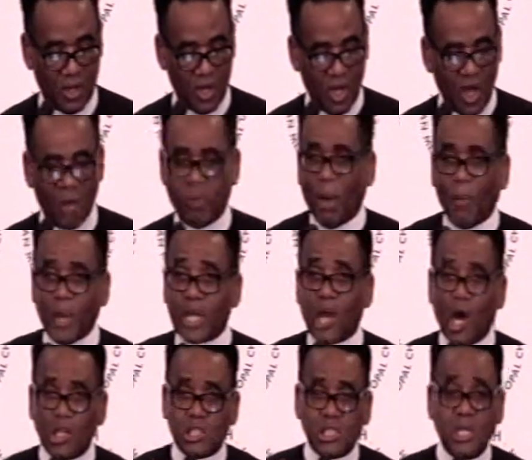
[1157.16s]
But
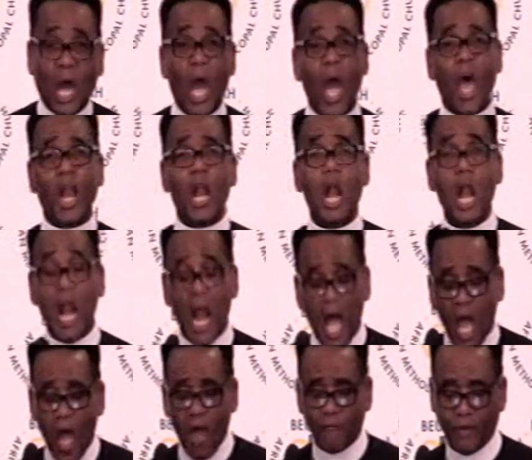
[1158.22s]
because God
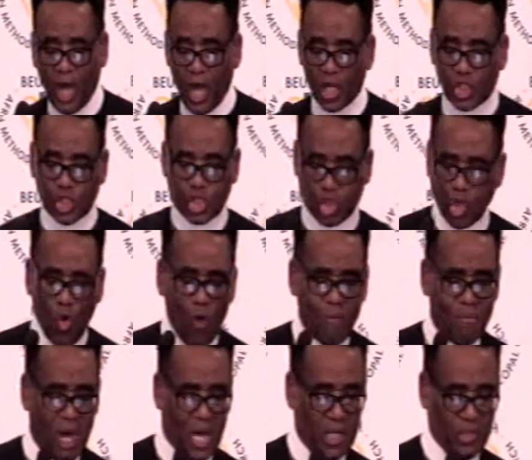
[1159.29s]
loved us so
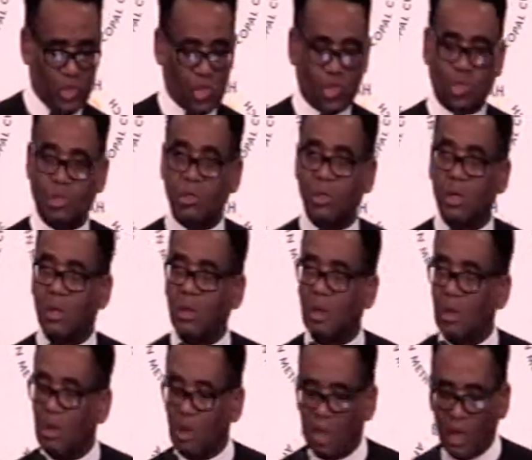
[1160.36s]
much,
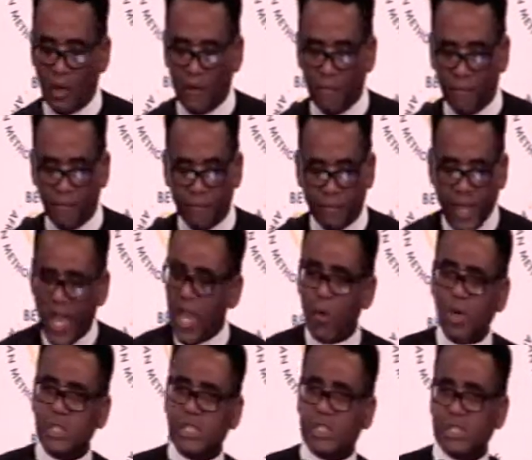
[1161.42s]
that he
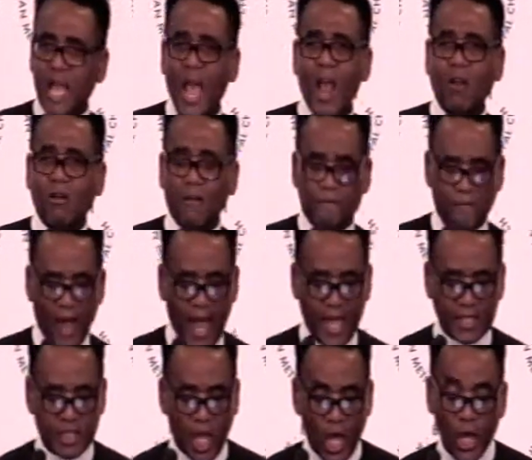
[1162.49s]
would
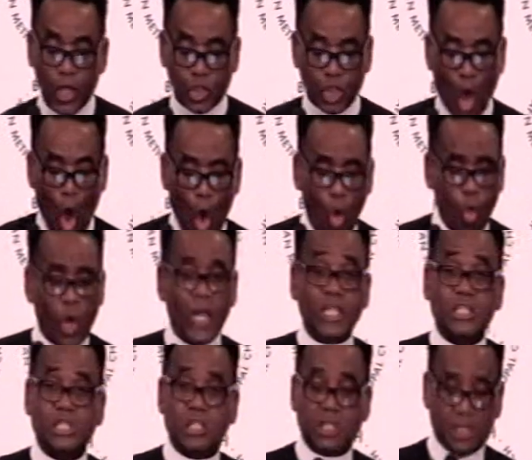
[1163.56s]
sacrifice his only
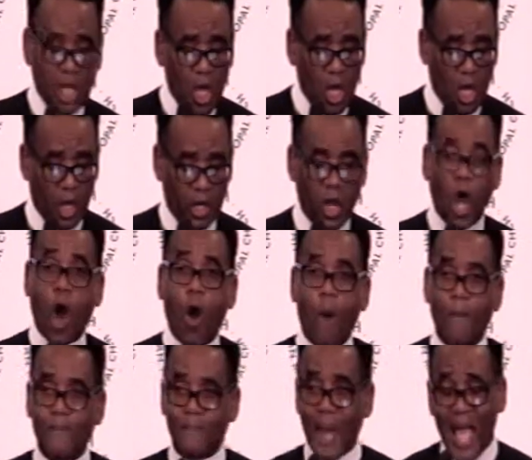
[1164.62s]
son
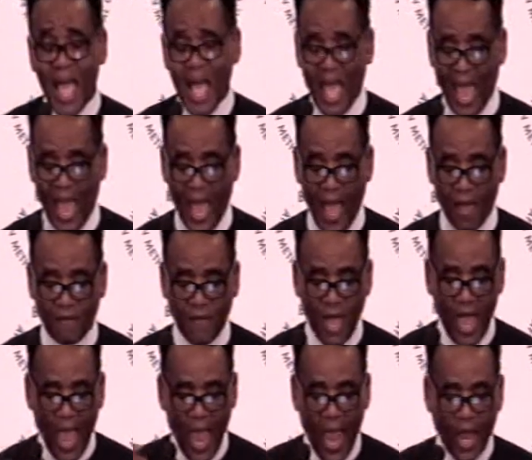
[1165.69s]
on my half
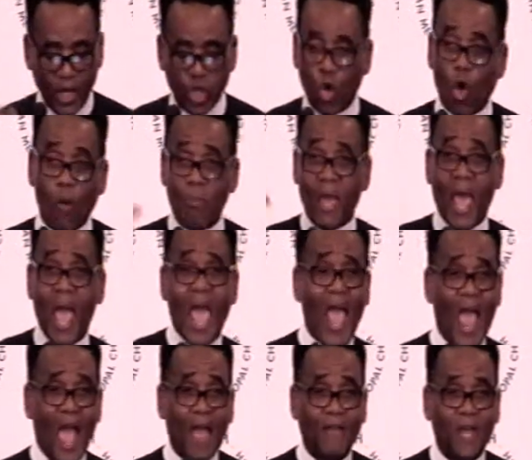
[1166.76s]
and your
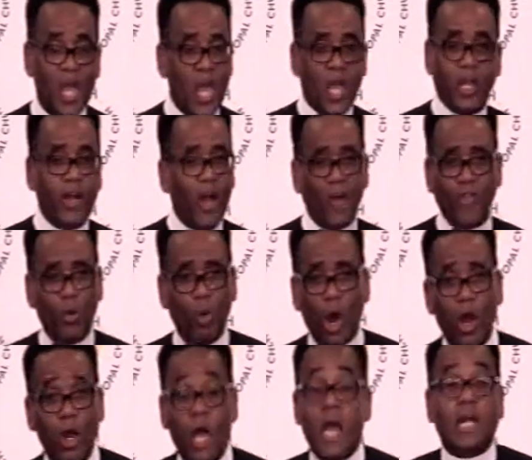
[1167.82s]
behalf. In other
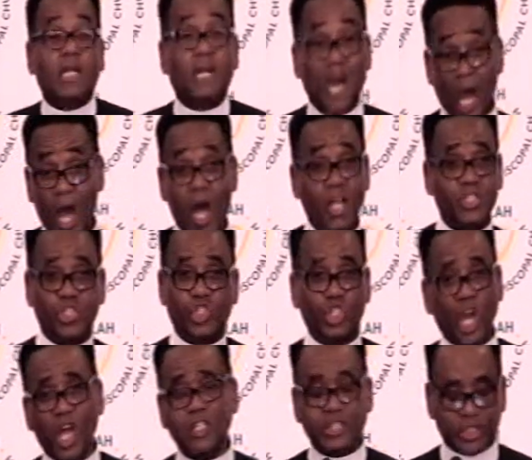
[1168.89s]
words, God's
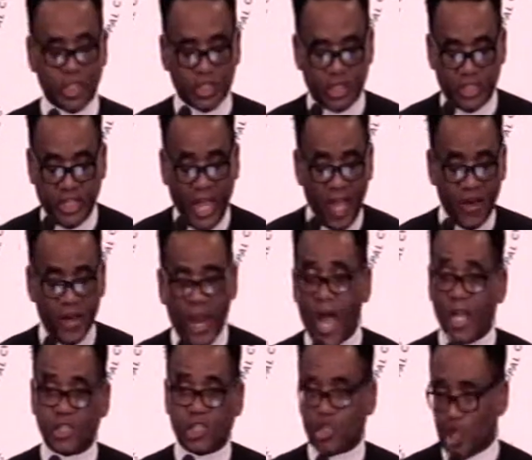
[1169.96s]
justice did
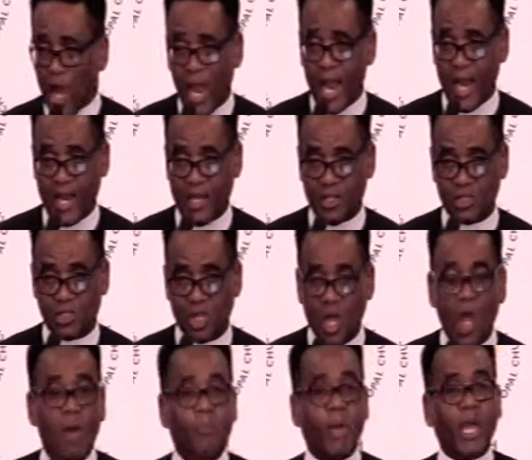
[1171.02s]
not change.
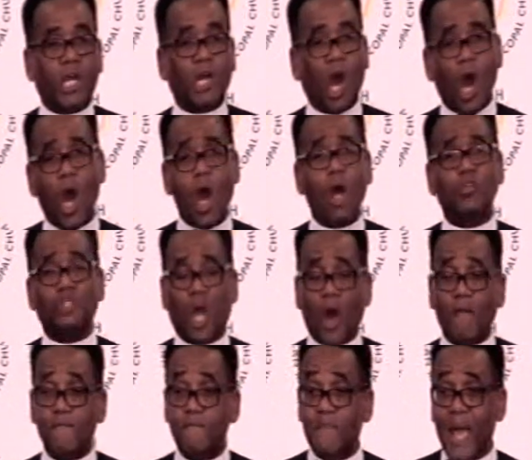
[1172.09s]
Because
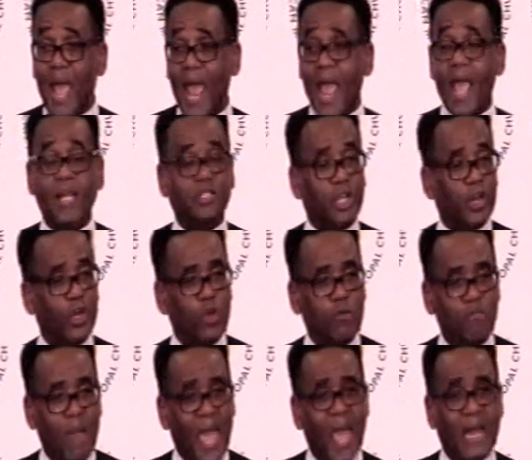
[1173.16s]
of man's and
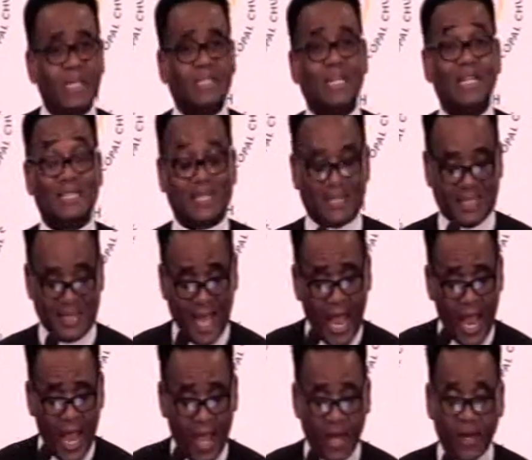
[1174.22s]
humanity's
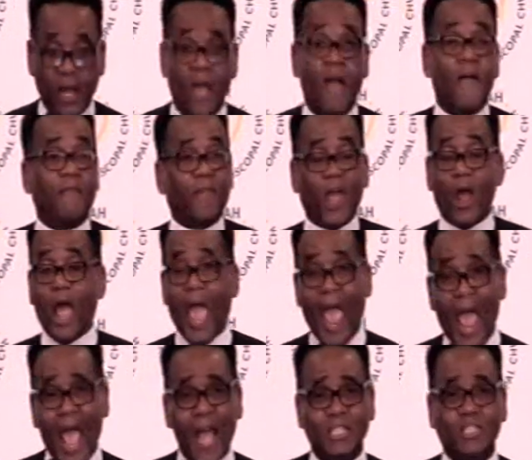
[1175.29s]
sin, there
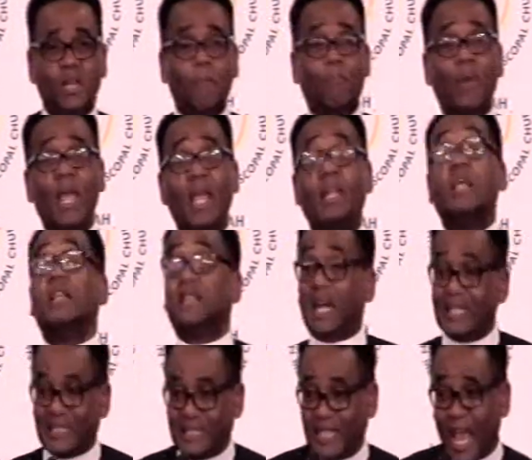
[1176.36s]
had to be the
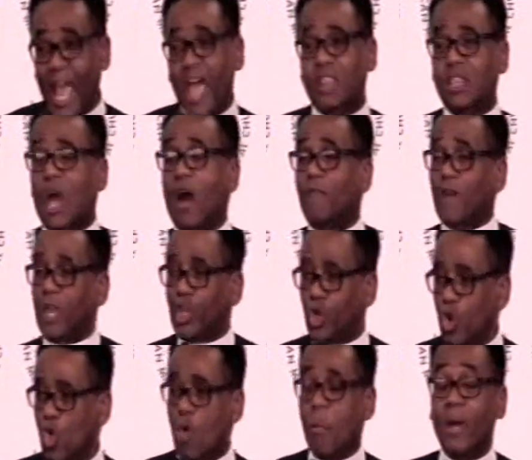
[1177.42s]
death of a
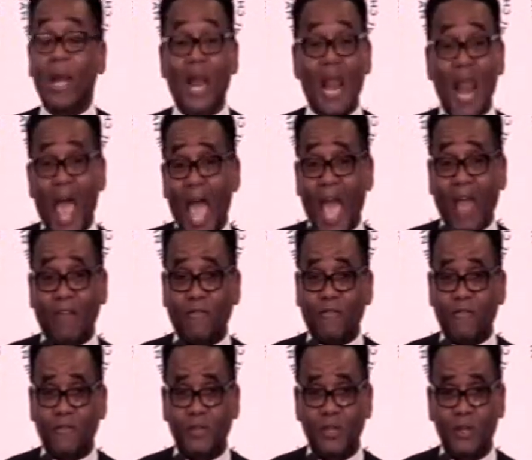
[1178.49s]
human life
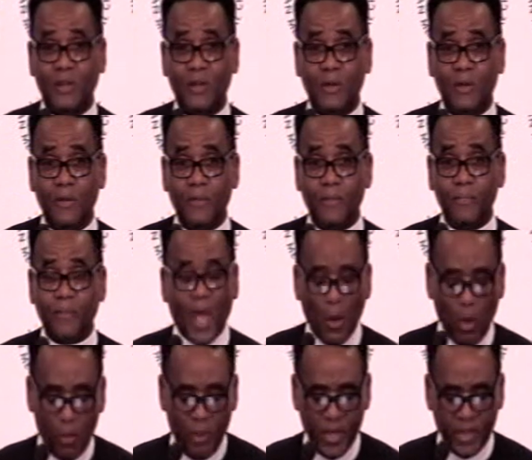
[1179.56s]
that
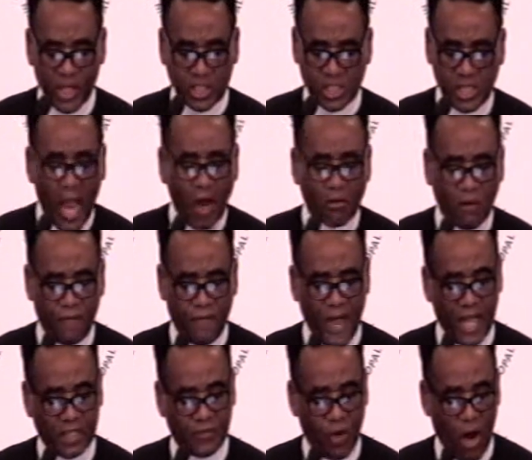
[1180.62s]
would be the
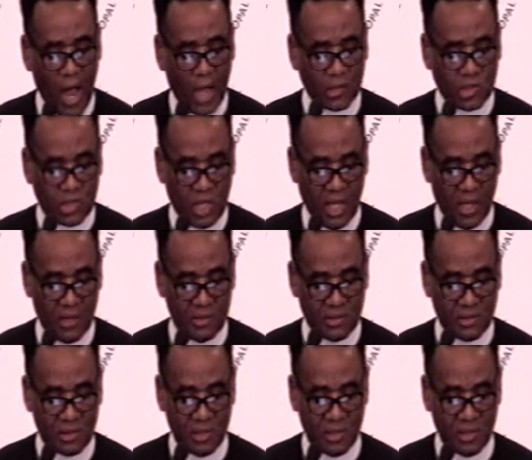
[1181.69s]
sacrifice for our sins.